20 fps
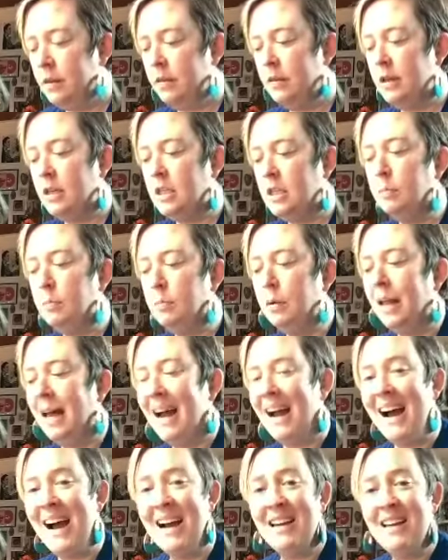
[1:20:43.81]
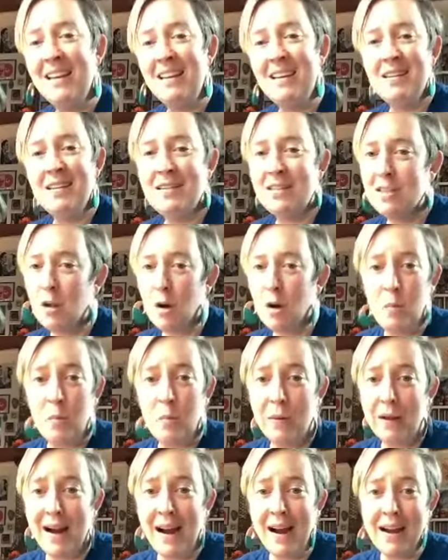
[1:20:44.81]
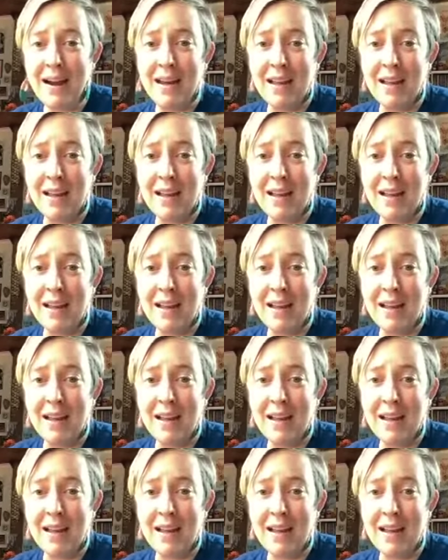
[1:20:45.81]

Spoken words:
this black is so black